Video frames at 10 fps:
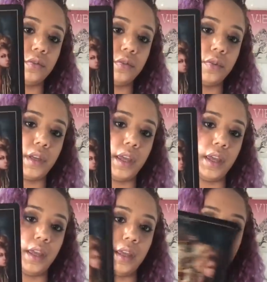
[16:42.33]

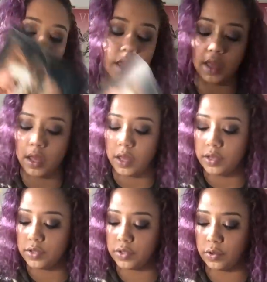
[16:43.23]
Okay,
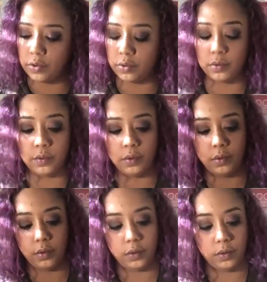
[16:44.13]
so
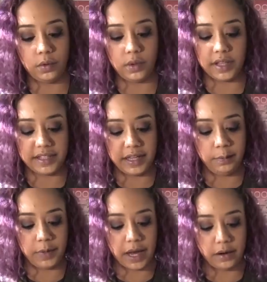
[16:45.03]
let's
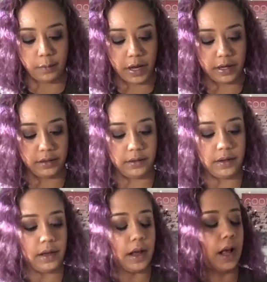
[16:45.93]
keep that in mind.
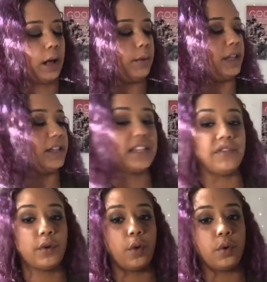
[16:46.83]
It does
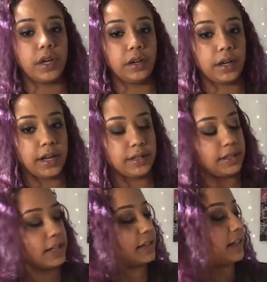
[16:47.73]
have a quote here, guys,
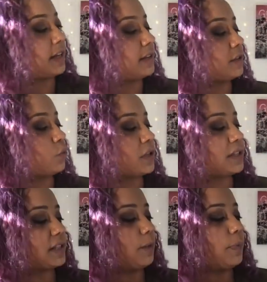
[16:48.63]
that says, when
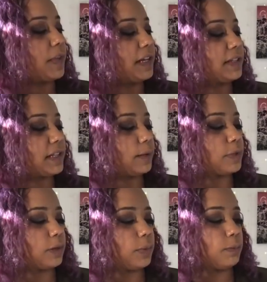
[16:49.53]
something
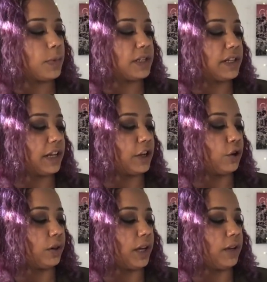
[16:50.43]
seems to be missing in
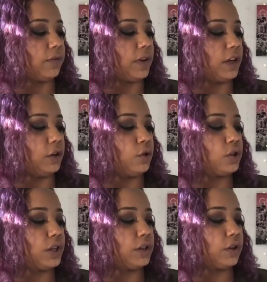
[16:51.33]
your life, it
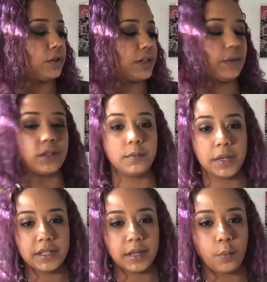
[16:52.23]
usually turns out to
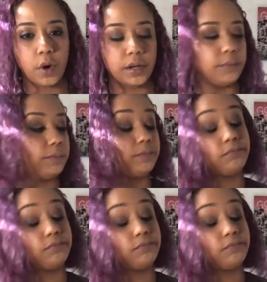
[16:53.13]
be someone.